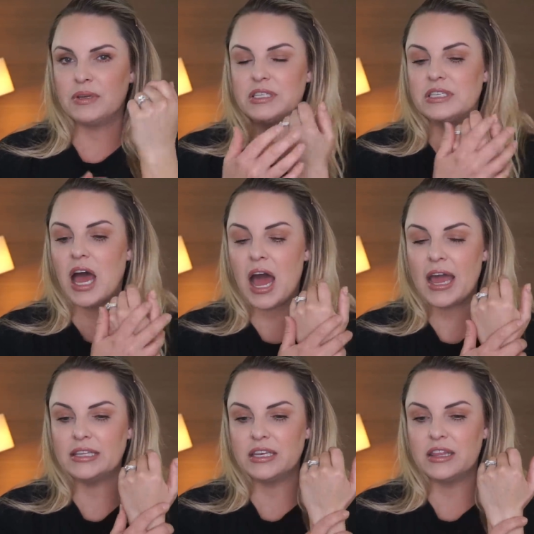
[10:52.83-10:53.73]

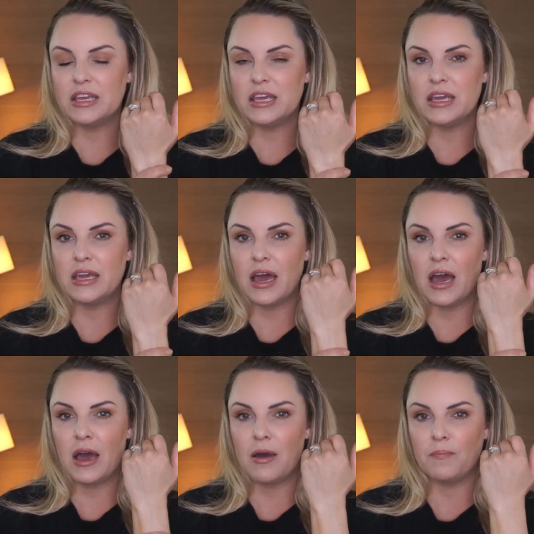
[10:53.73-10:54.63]
besides the
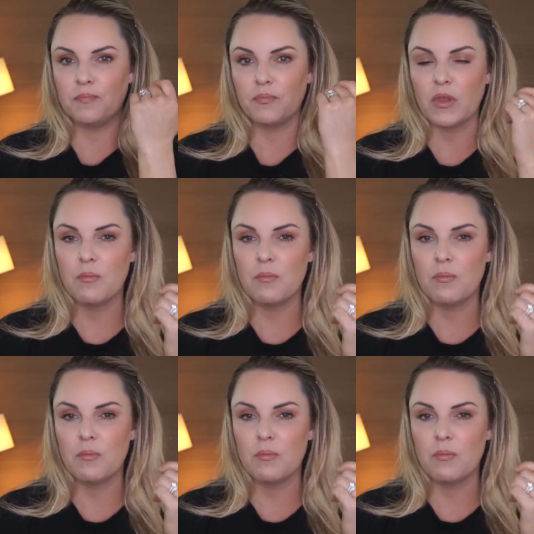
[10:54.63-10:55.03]
um,